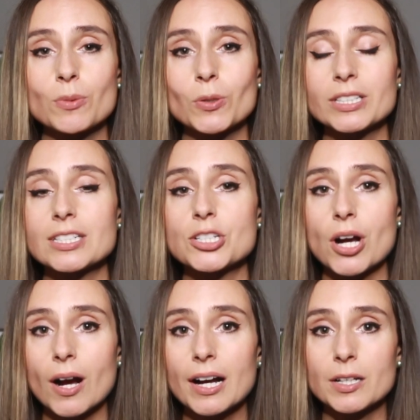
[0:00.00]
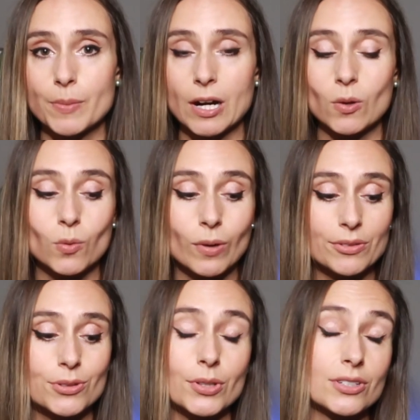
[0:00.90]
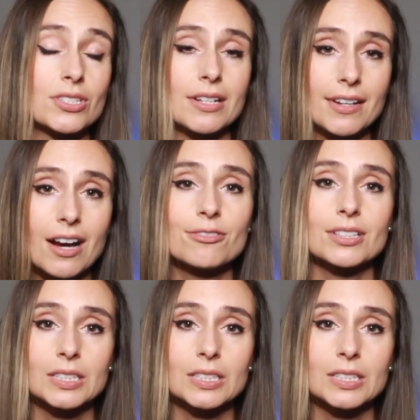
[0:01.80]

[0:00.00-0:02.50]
I'm going to talk about whether there's enough